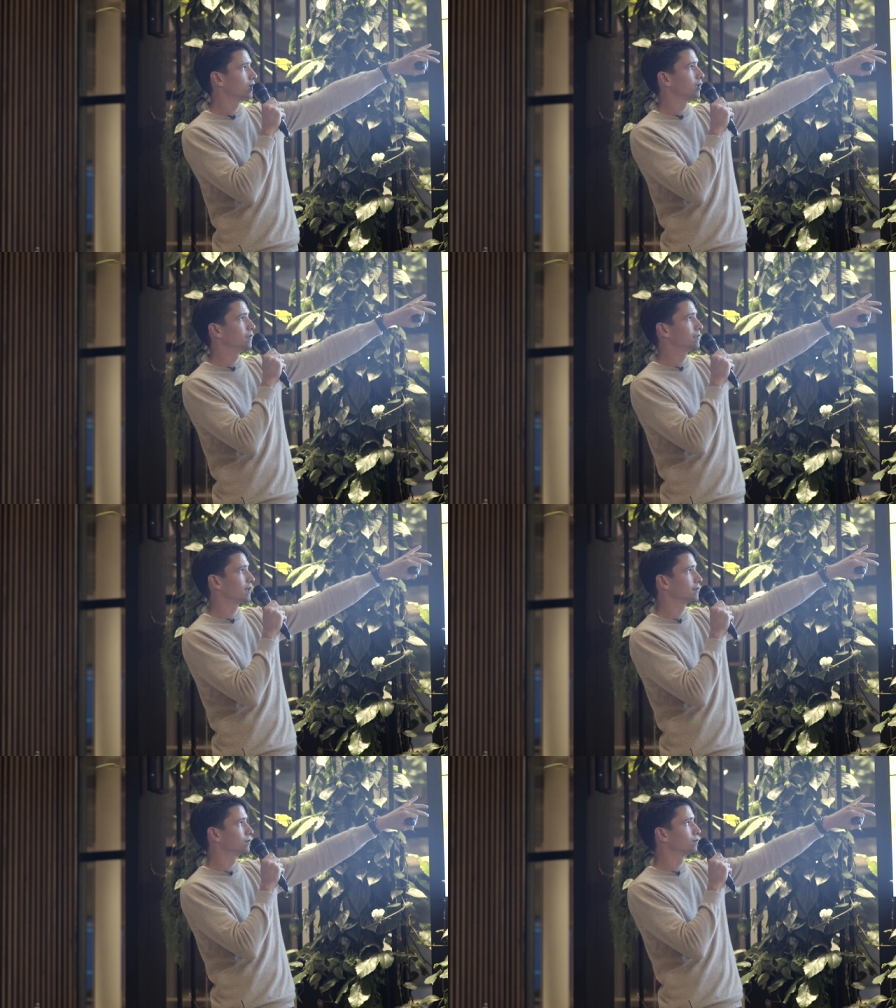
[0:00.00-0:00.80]
uh, this
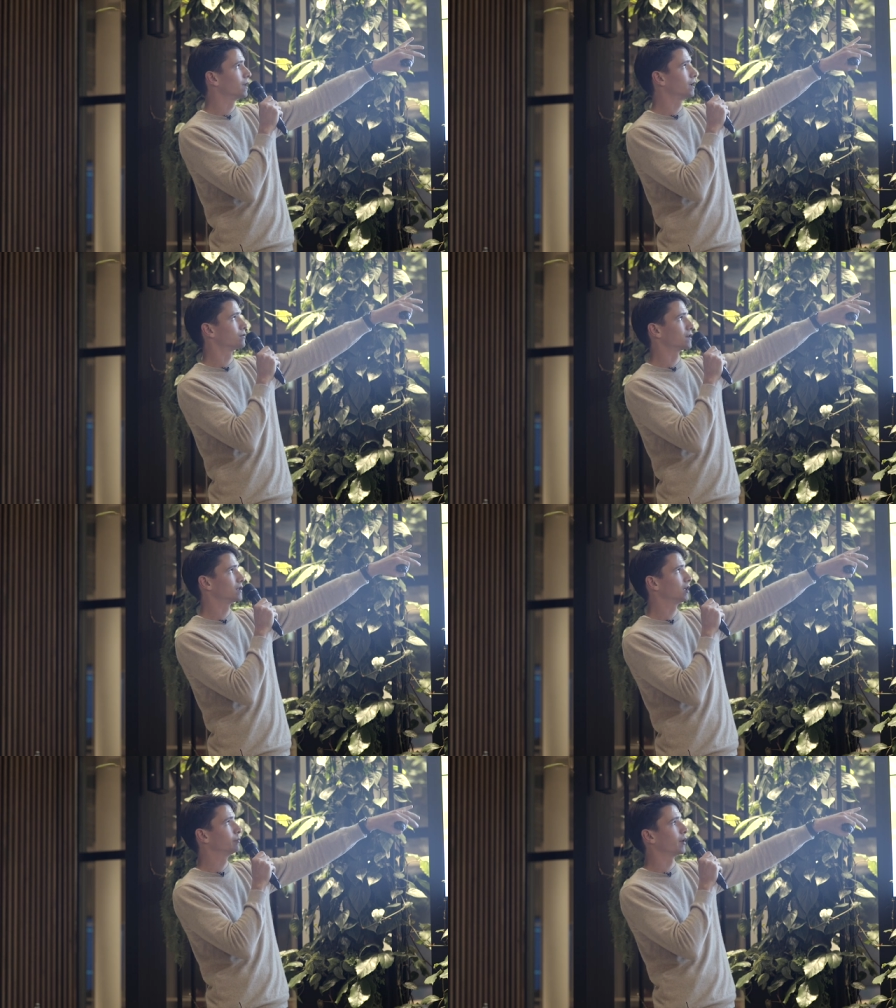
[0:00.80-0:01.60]
has a
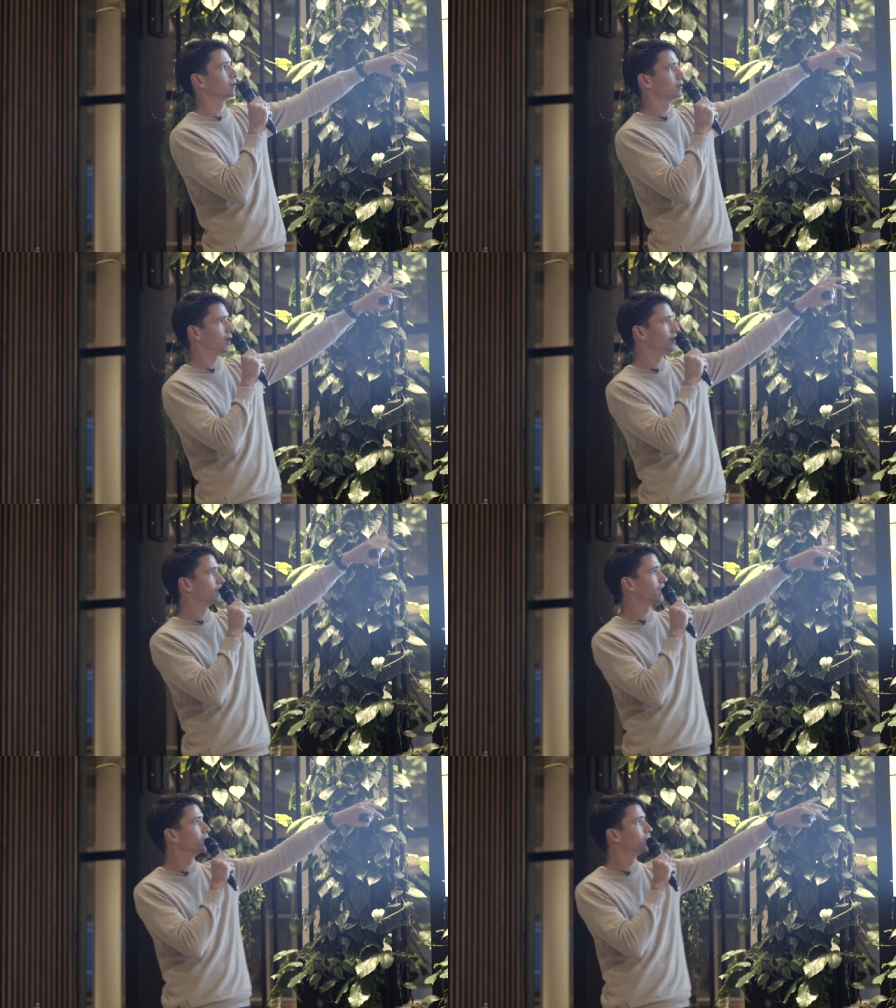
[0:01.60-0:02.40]
drastic impact, and you
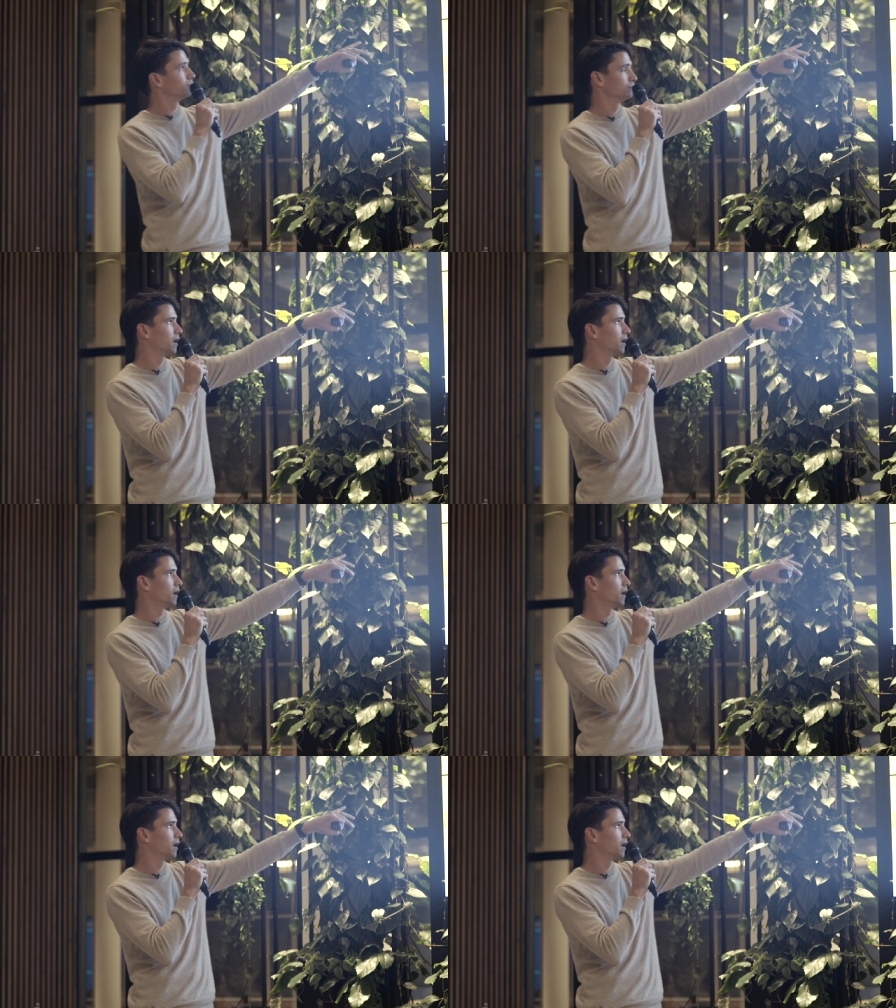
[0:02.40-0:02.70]
can,